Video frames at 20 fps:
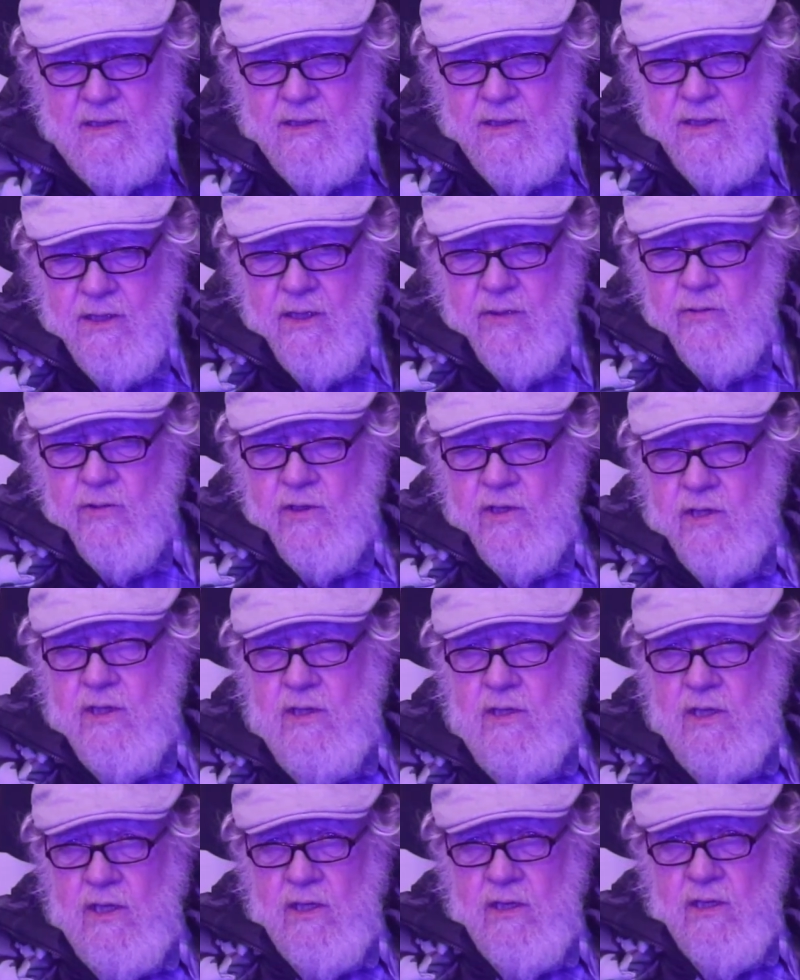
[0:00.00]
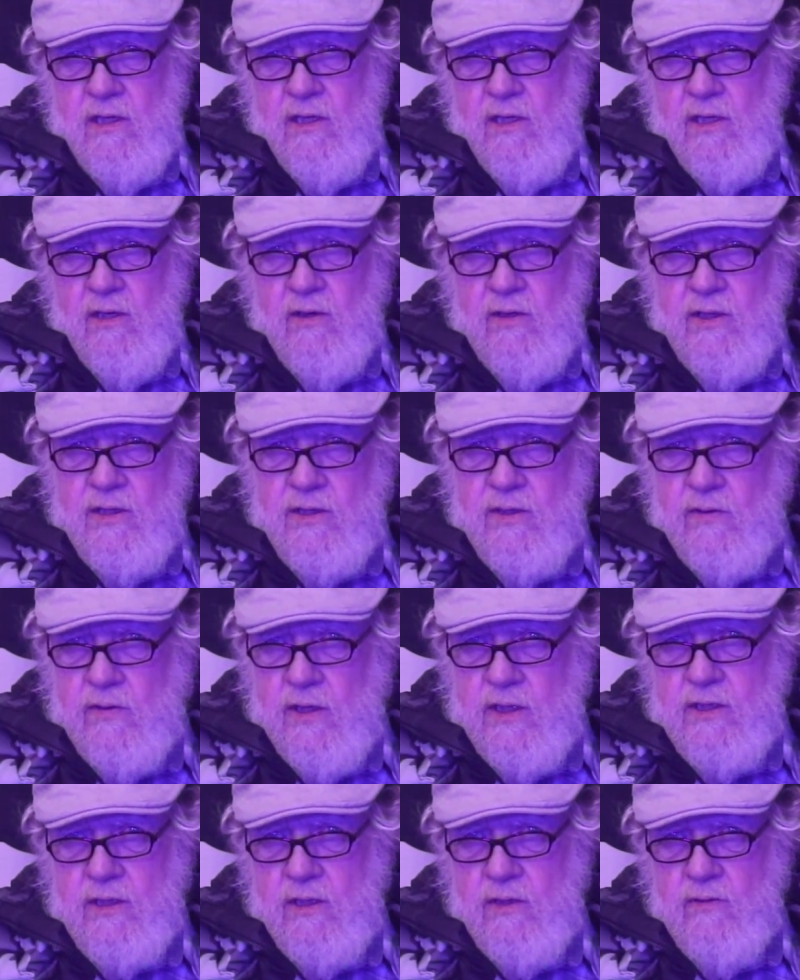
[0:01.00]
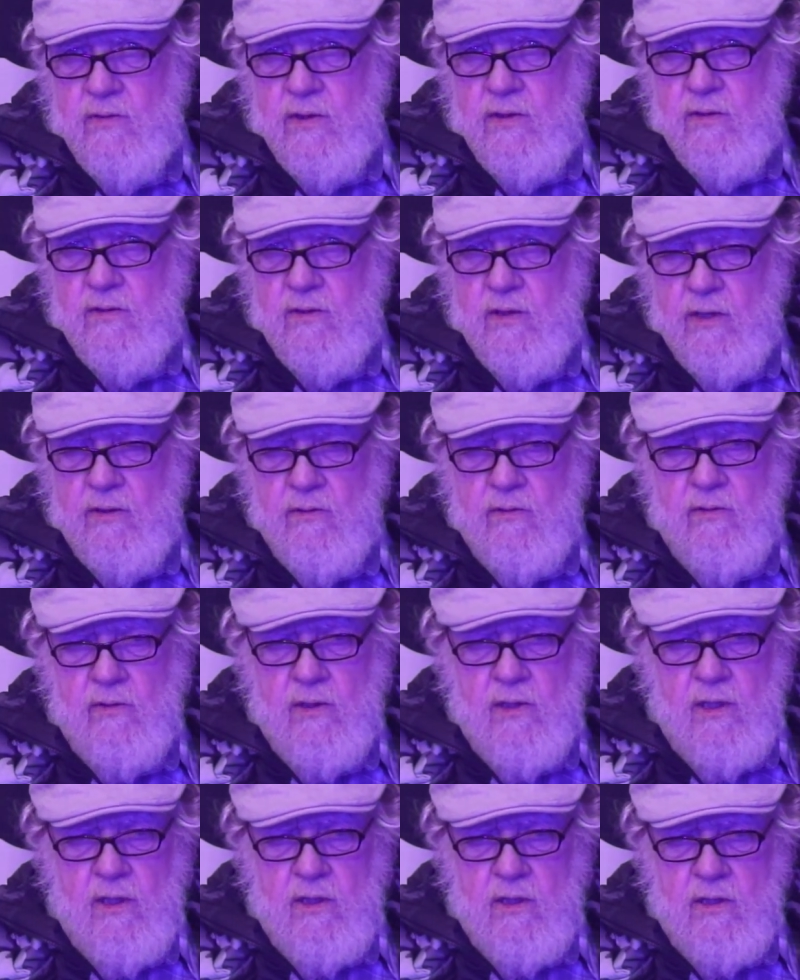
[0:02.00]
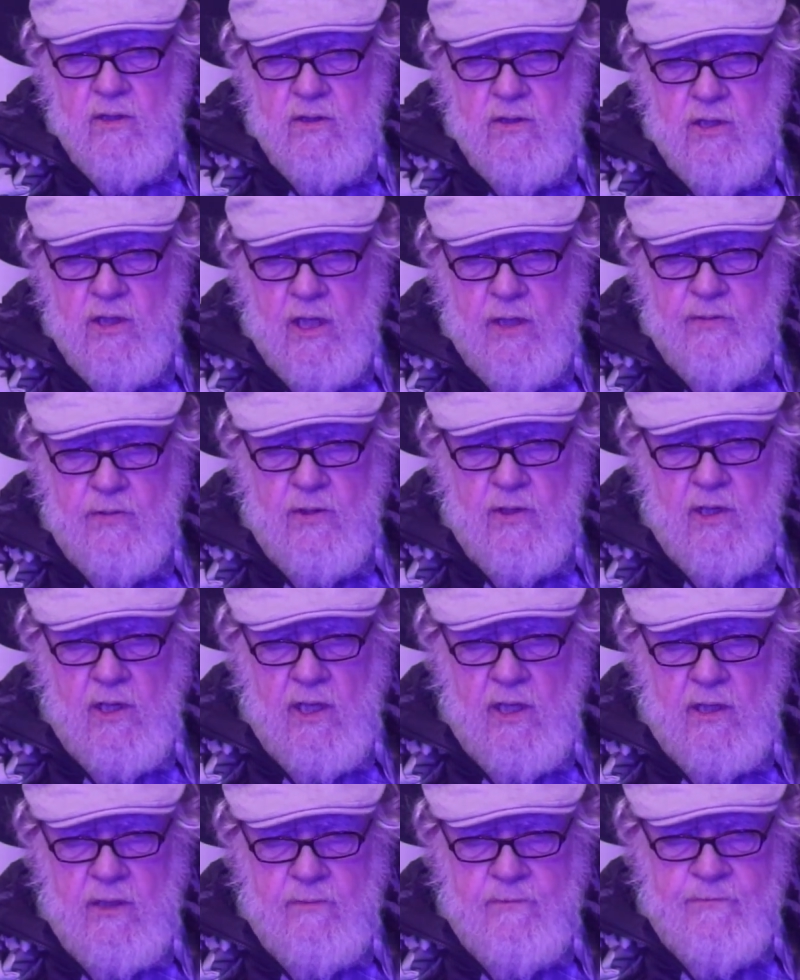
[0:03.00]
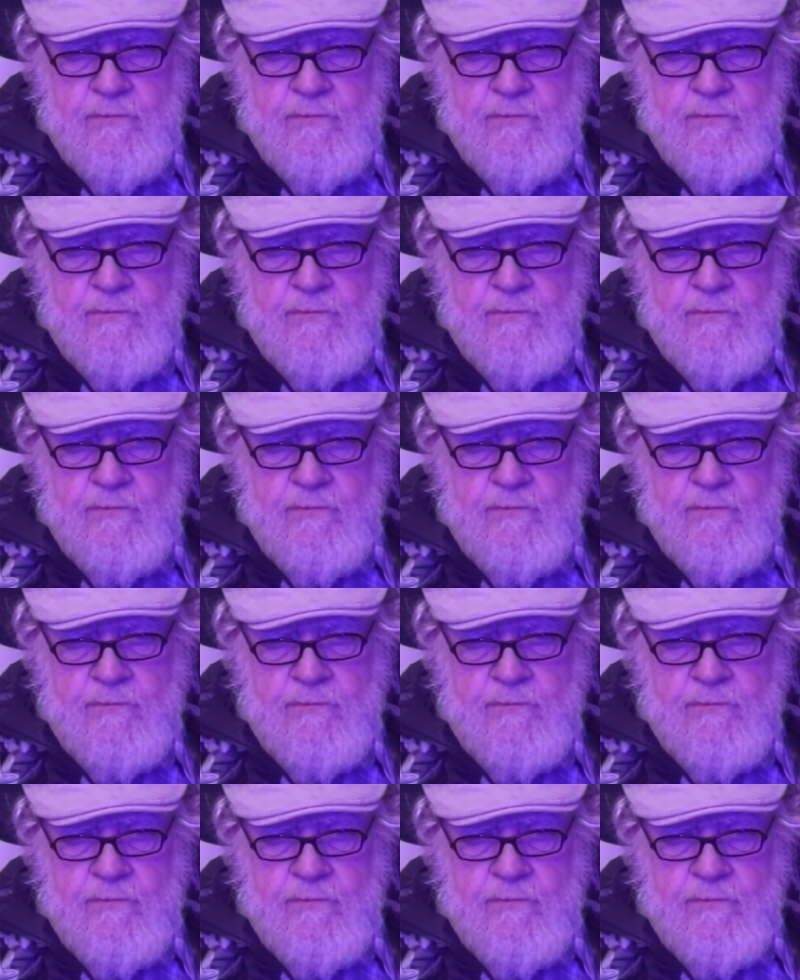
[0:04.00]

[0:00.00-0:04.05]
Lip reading: Somewhere in there, and you always questioned whether they were really in good shape or not.